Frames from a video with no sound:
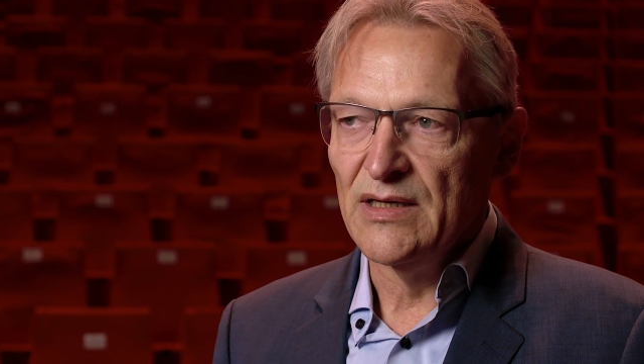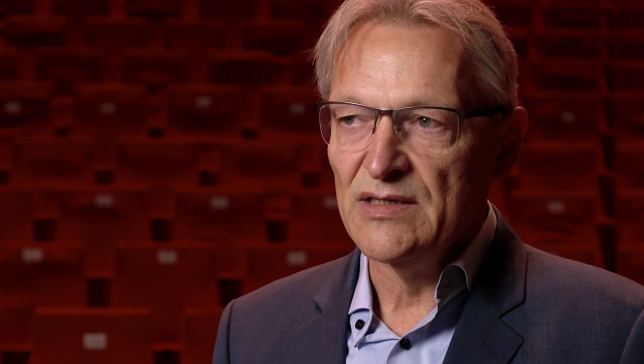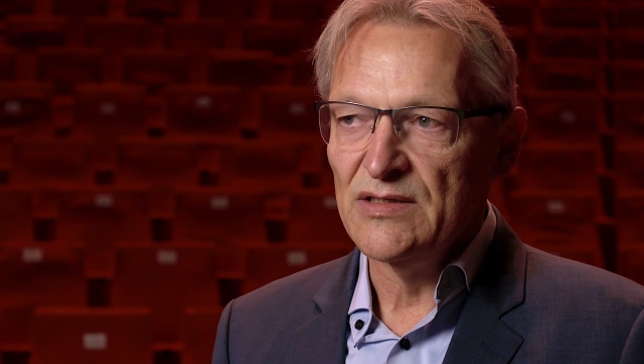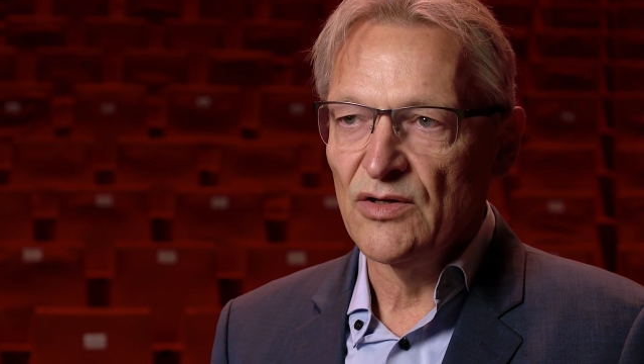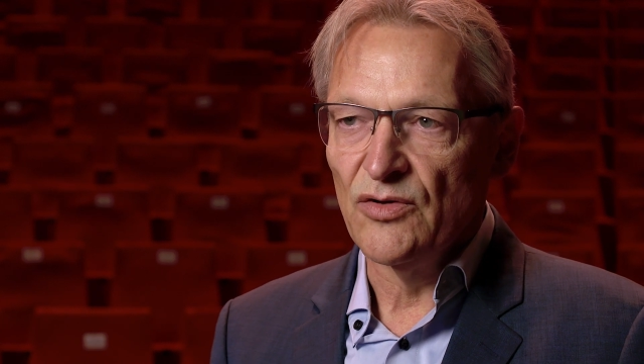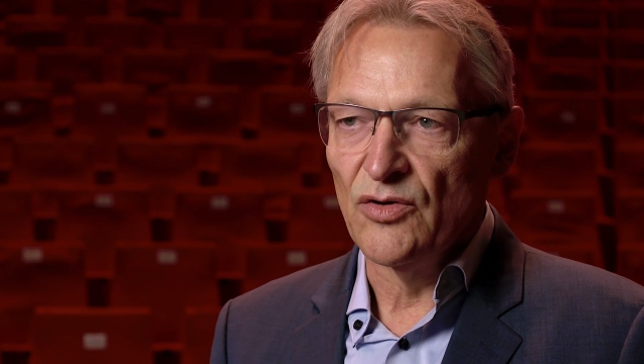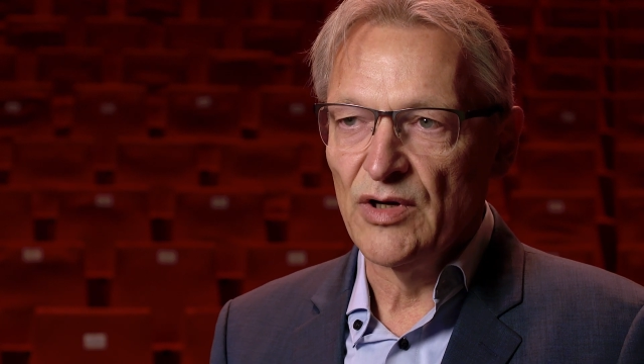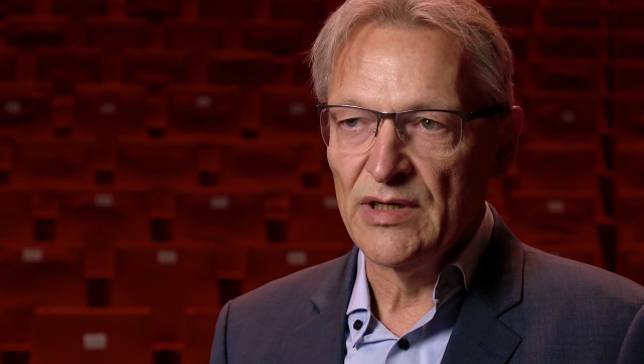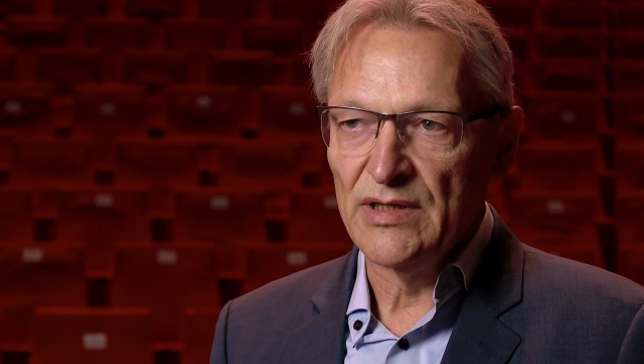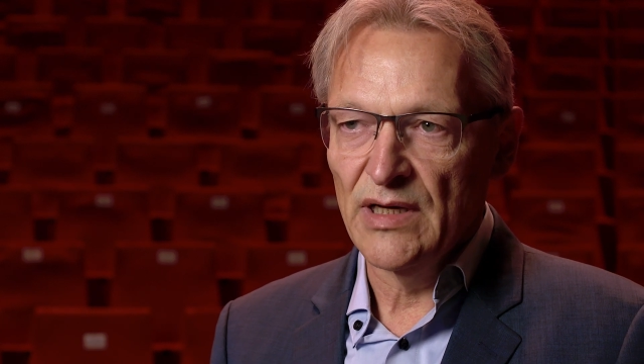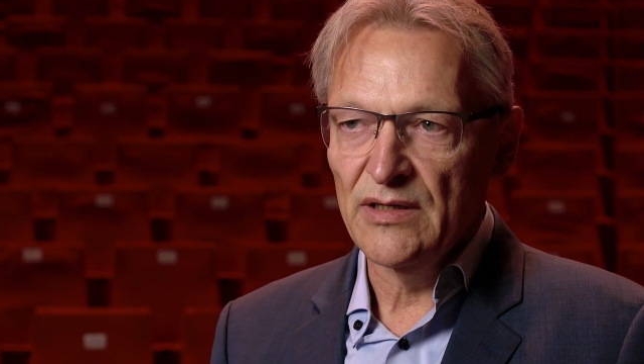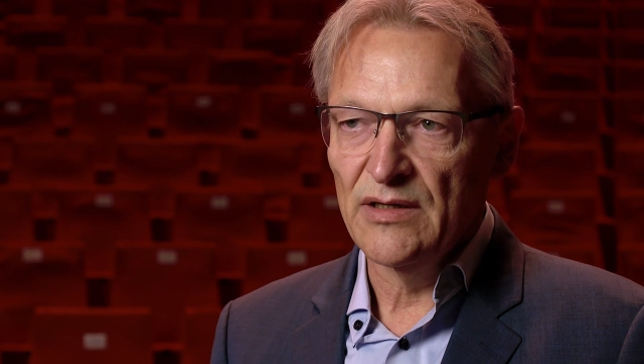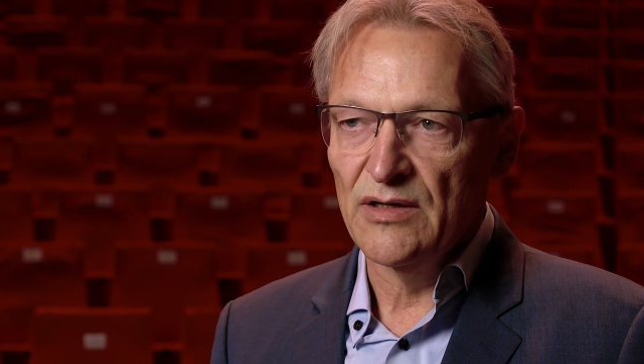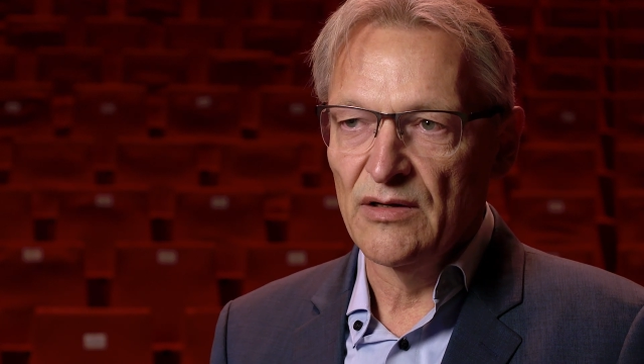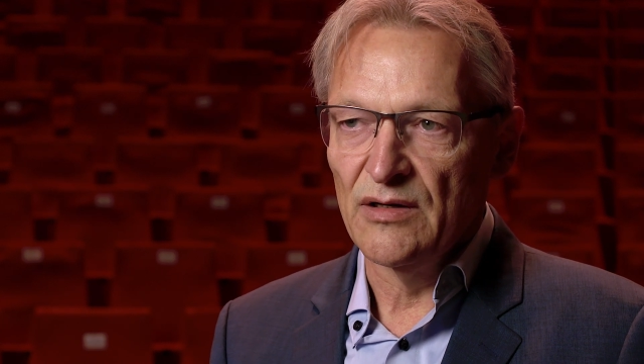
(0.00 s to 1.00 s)
is not only
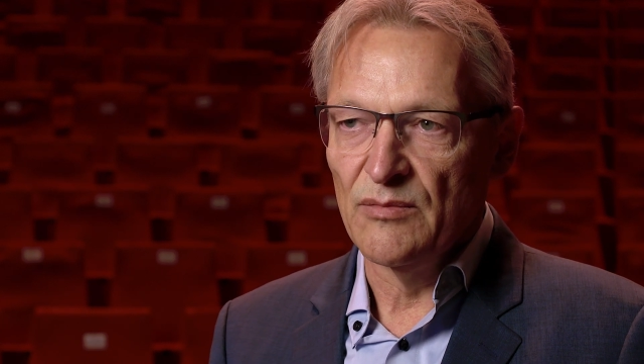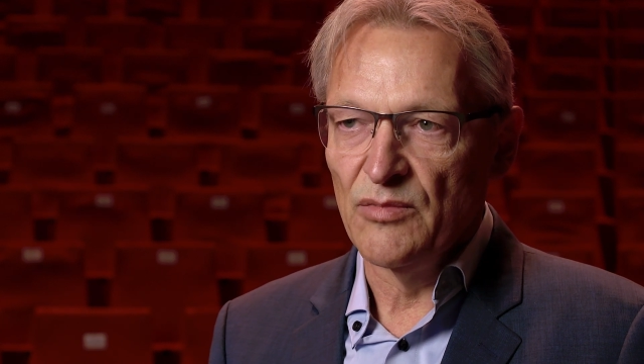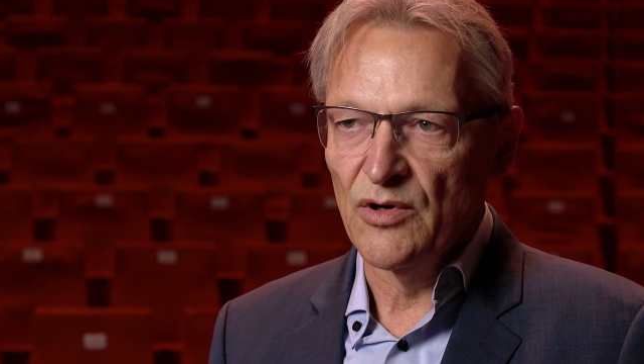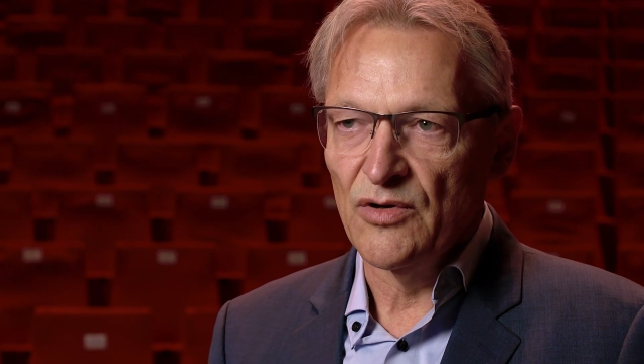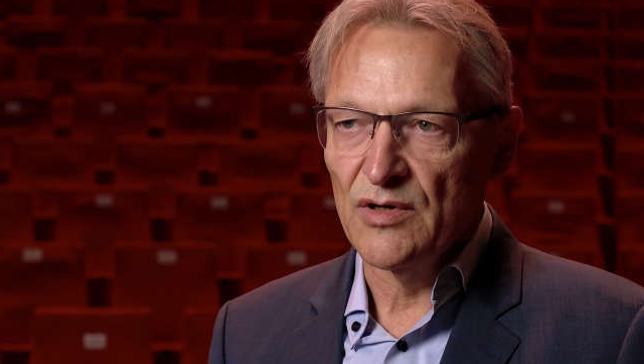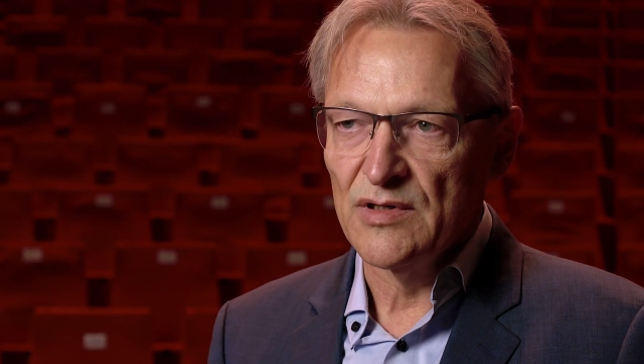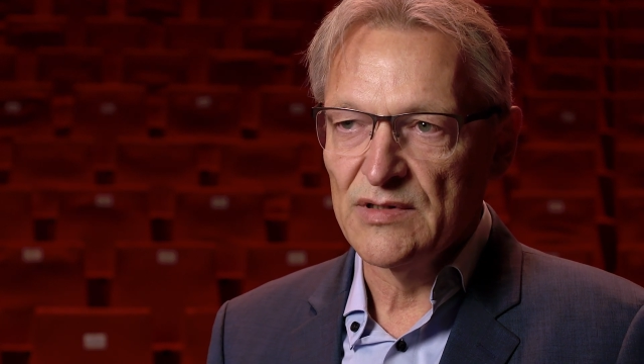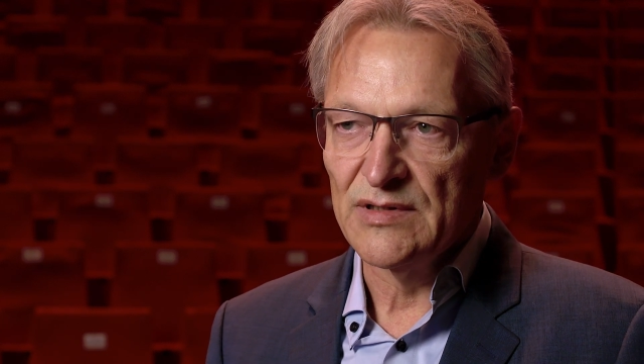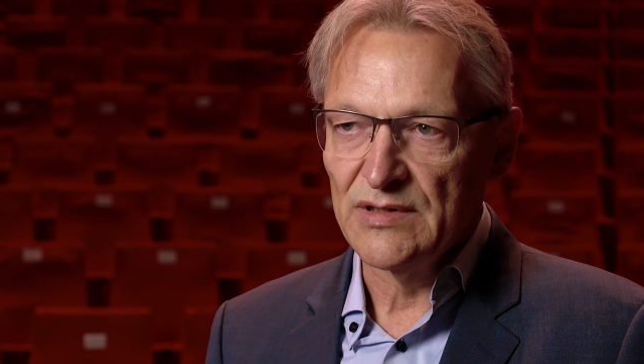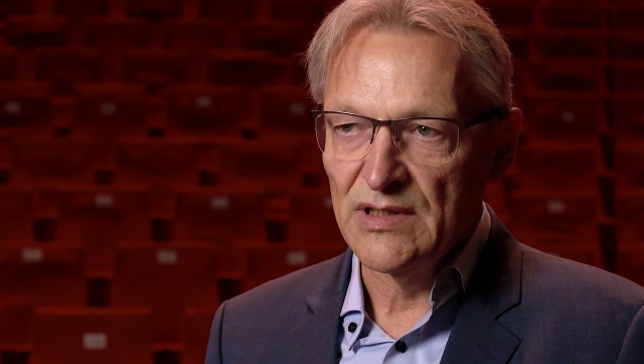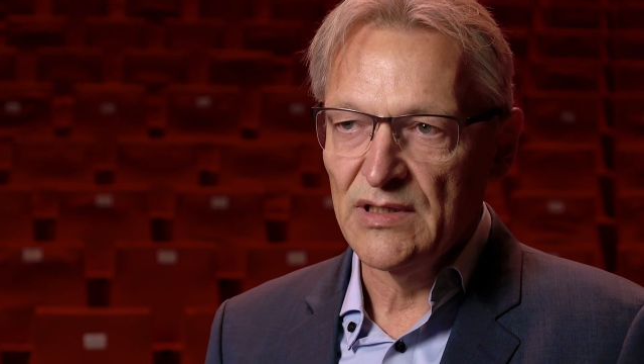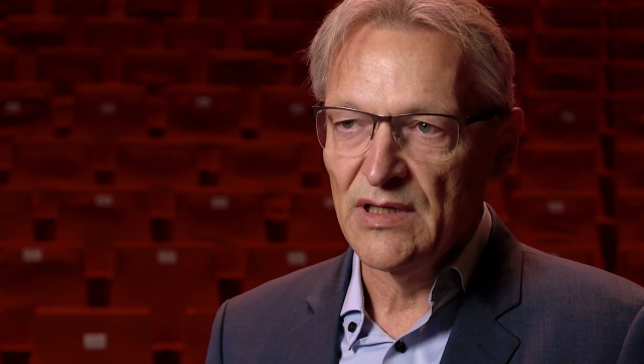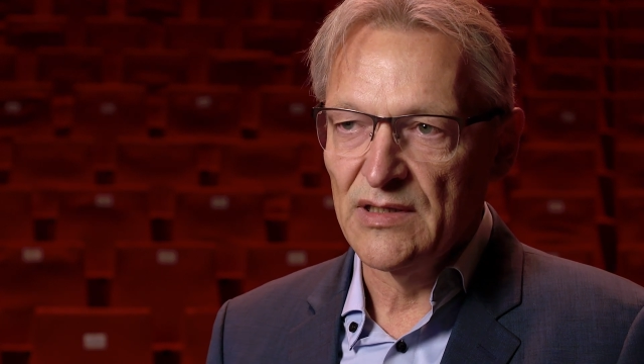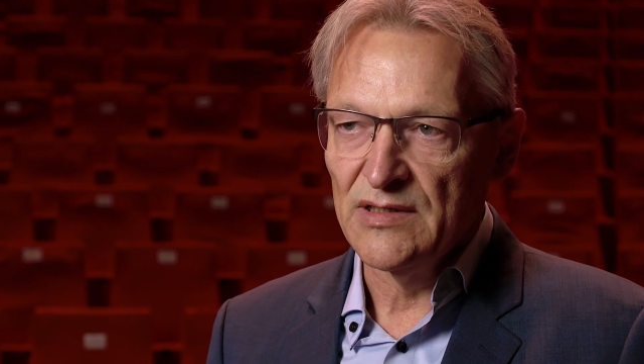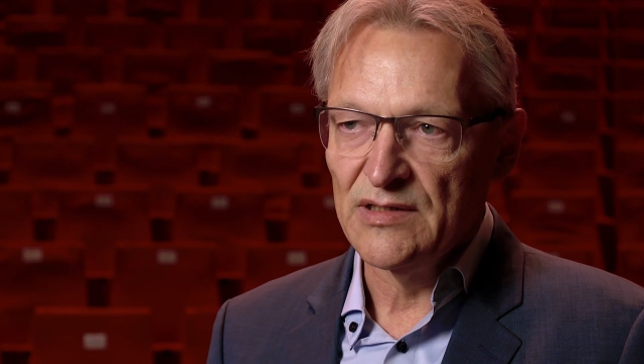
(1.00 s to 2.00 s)
technical because it's
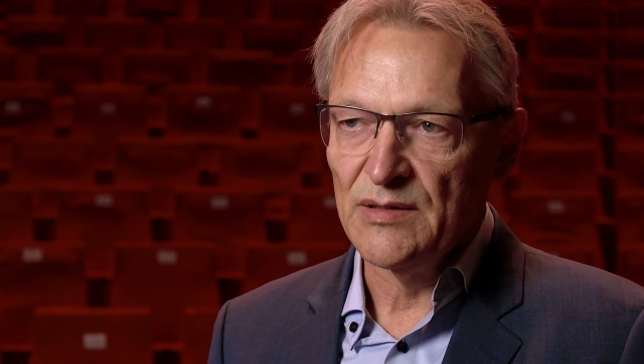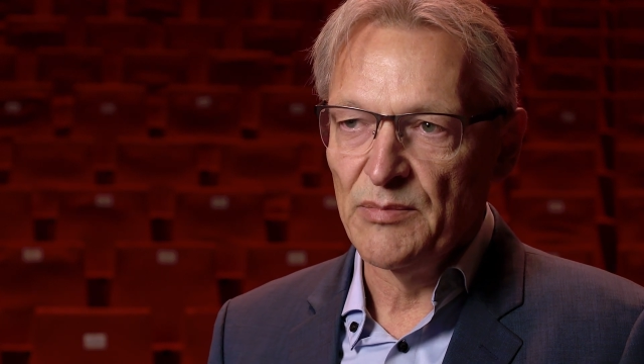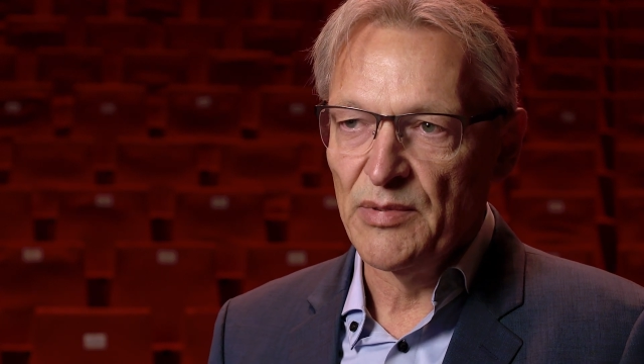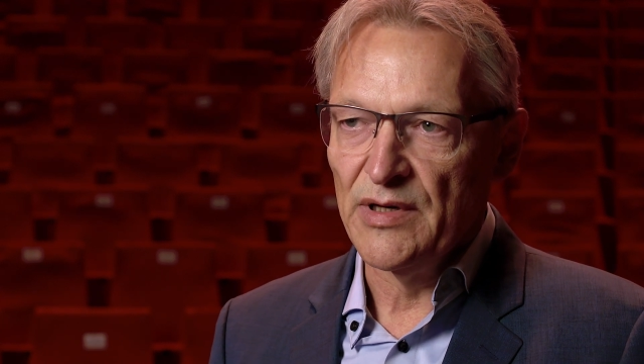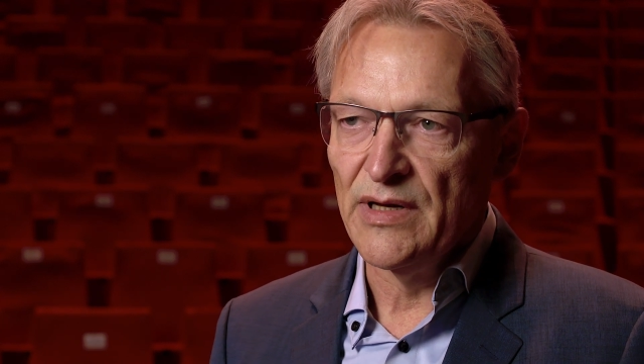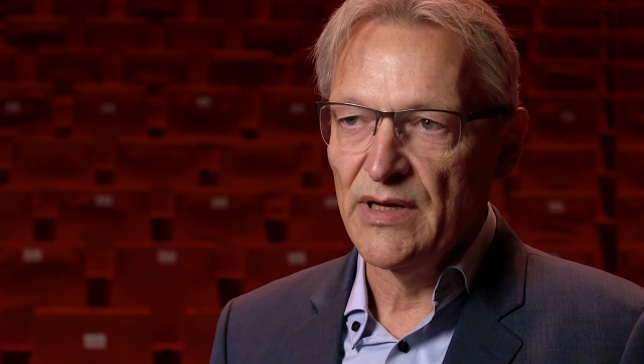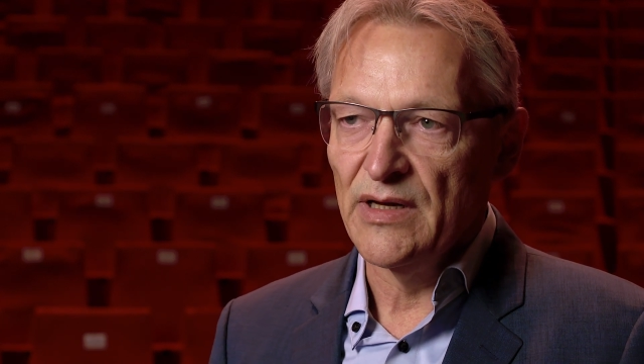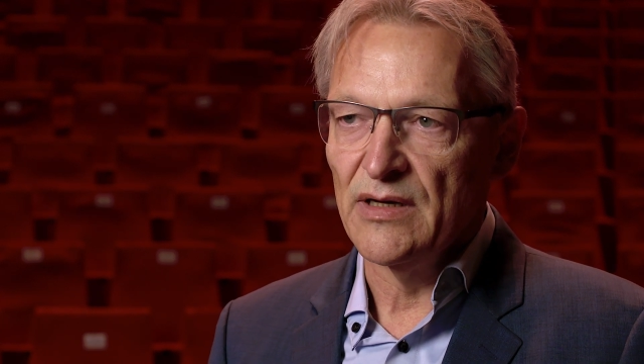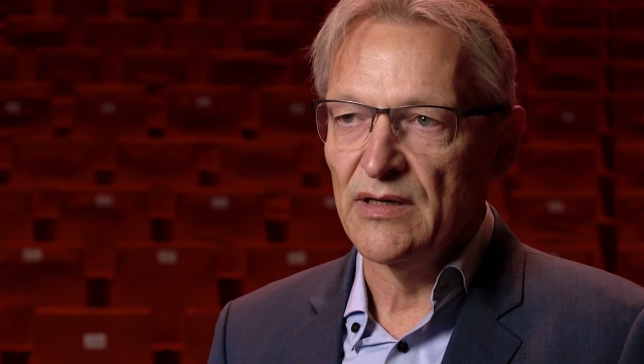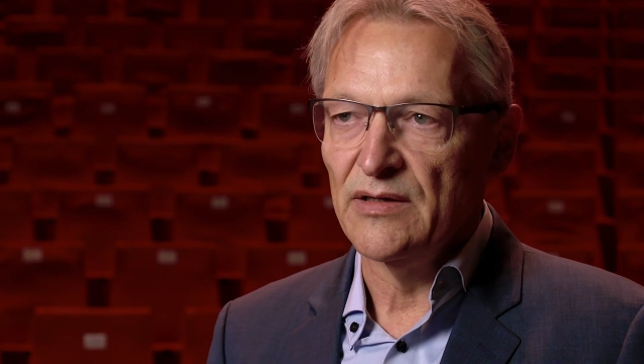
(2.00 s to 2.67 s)
interdisciplinary